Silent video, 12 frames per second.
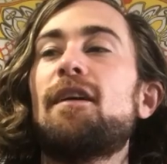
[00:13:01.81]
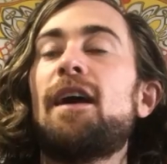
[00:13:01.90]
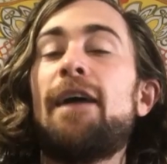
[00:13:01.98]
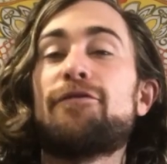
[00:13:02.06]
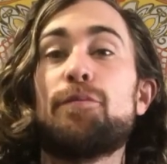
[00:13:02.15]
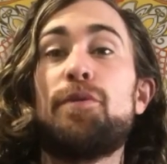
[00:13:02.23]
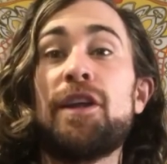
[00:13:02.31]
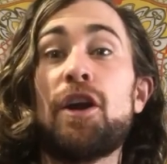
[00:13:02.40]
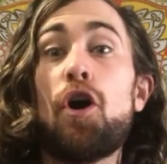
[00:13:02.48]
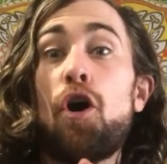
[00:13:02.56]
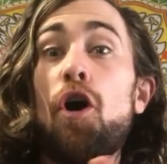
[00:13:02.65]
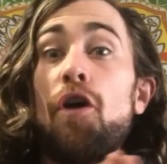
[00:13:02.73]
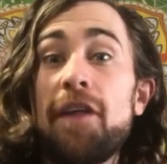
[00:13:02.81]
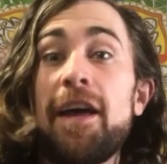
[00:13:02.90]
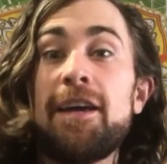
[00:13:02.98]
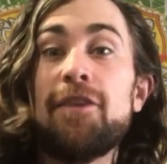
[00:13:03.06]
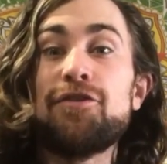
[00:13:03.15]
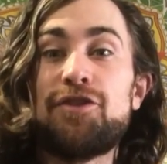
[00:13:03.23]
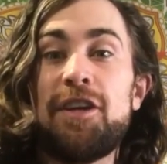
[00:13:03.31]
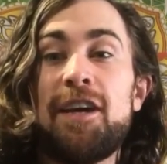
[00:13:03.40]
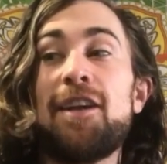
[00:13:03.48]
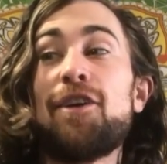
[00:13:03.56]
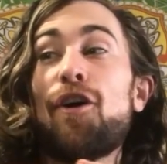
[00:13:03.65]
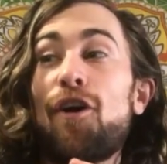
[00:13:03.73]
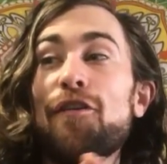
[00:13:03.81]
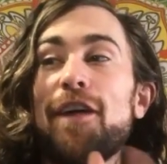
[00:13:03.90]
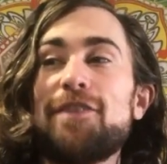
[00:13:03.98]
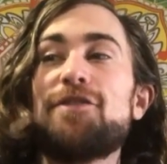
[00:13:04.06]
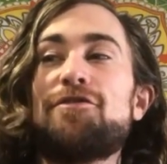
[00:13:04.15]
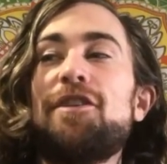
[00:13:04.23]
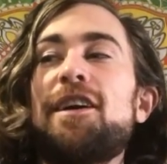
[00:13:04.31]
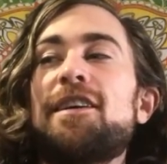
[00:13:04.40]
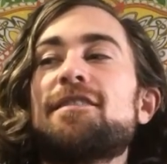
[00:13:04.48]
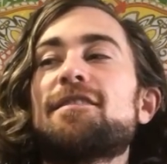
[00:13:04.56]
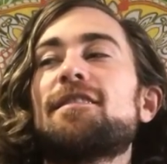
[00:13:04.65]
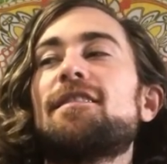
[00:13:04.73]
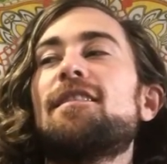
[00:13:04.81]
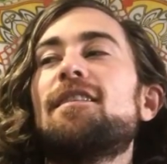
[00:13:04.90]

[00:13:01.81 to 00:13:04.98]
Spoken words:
after putting all that energy in and all that stress,